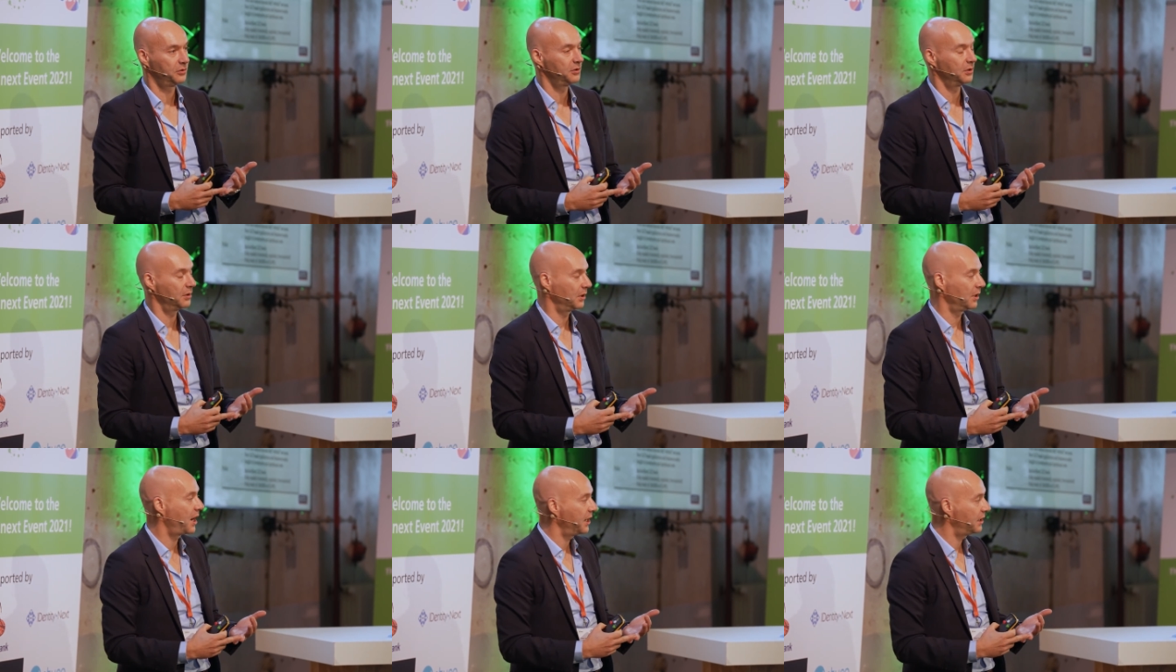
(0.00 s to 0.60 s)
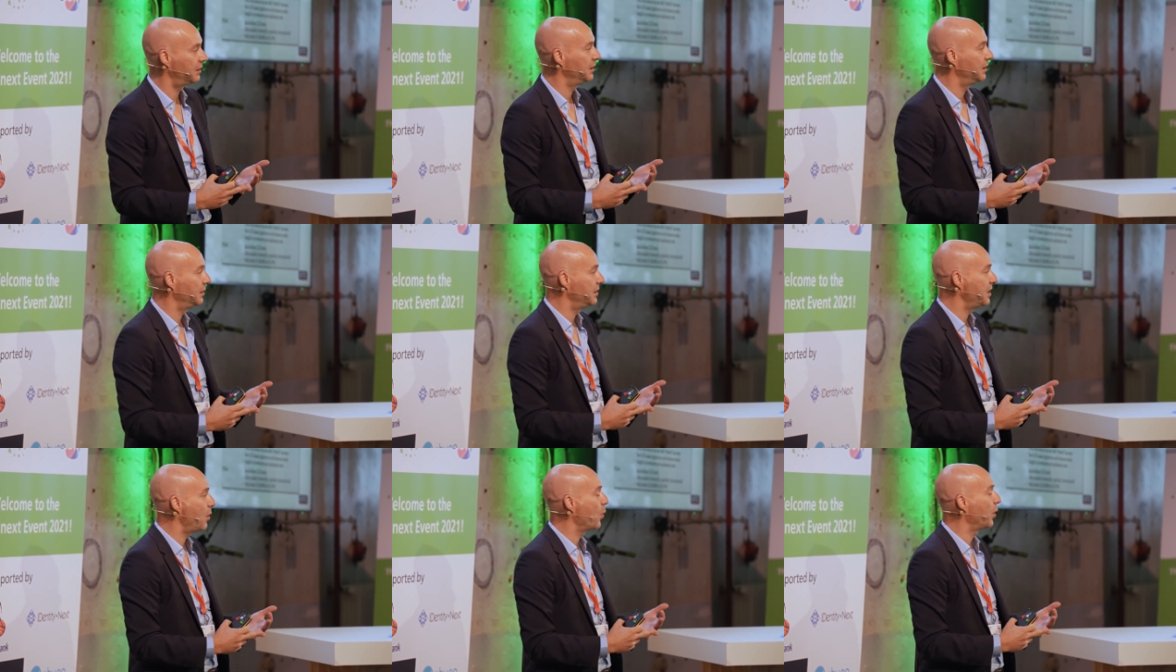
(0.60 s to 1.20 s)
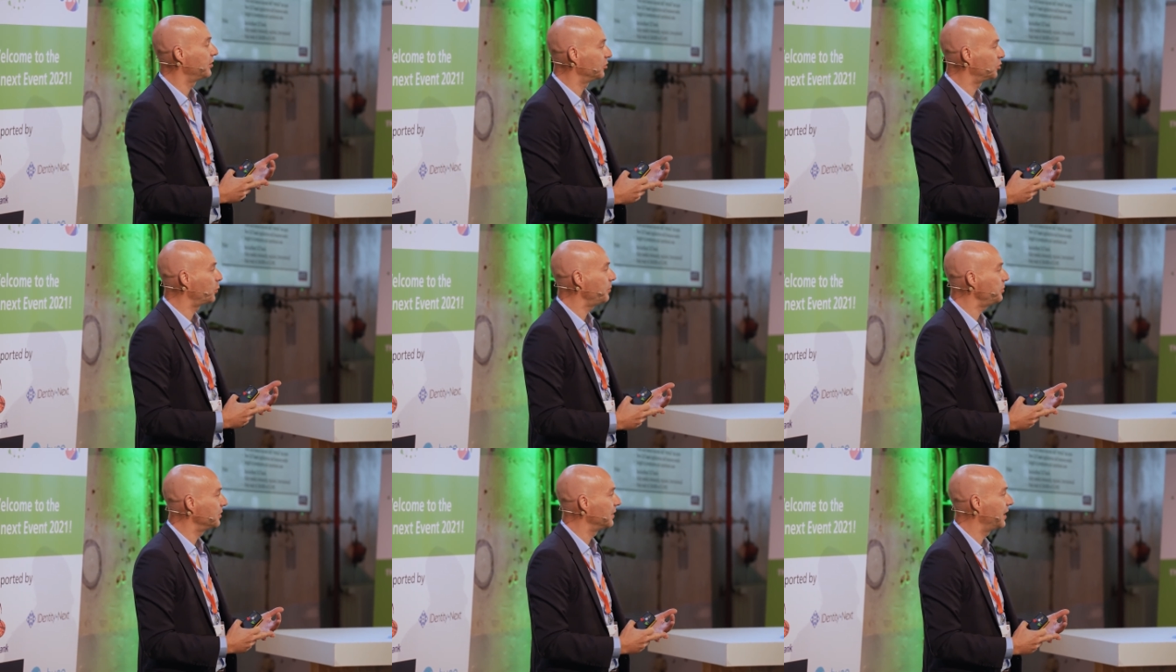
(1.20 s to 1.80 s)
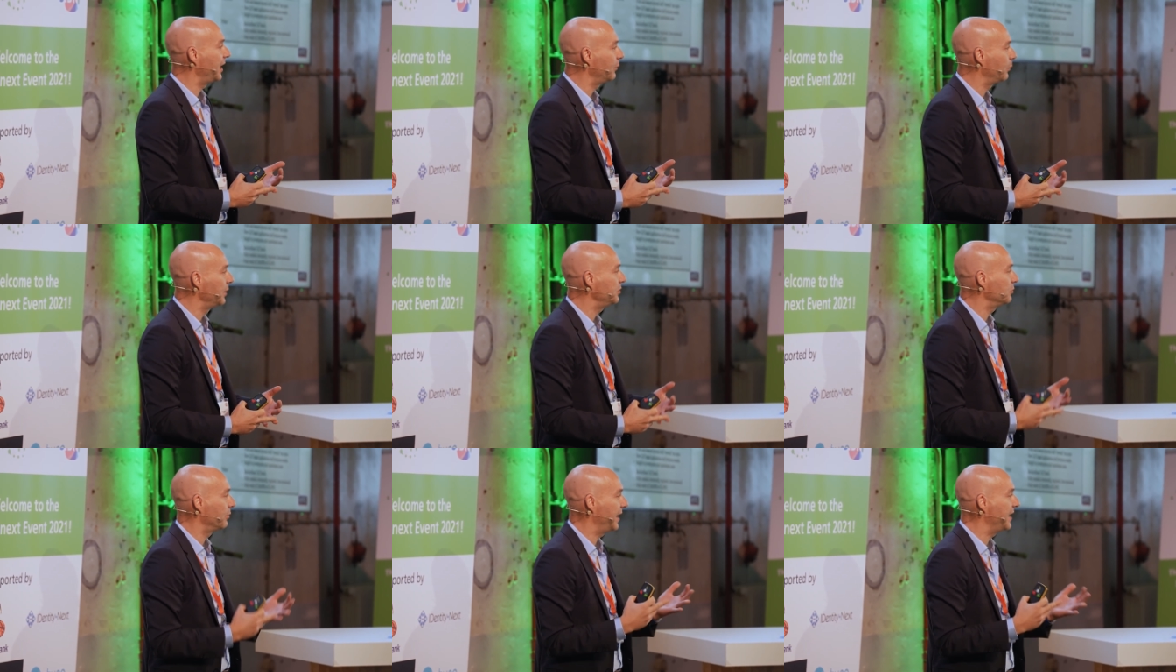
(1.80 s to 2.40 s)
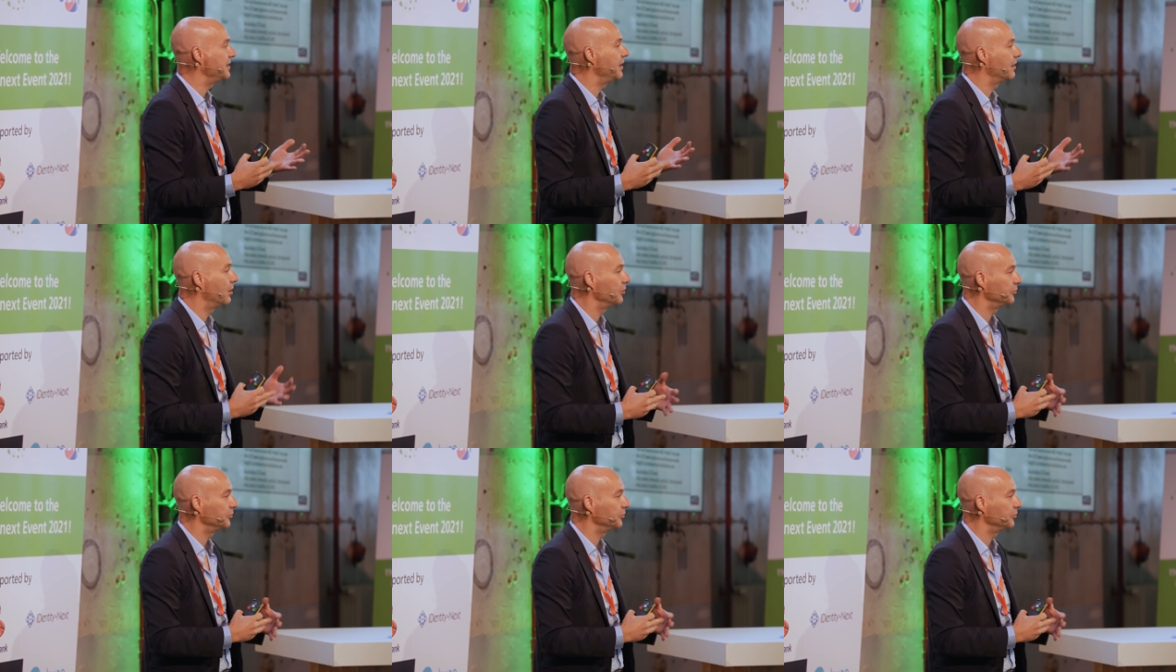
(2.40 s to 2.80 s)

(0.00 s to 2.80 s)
like the network description language, or NDL,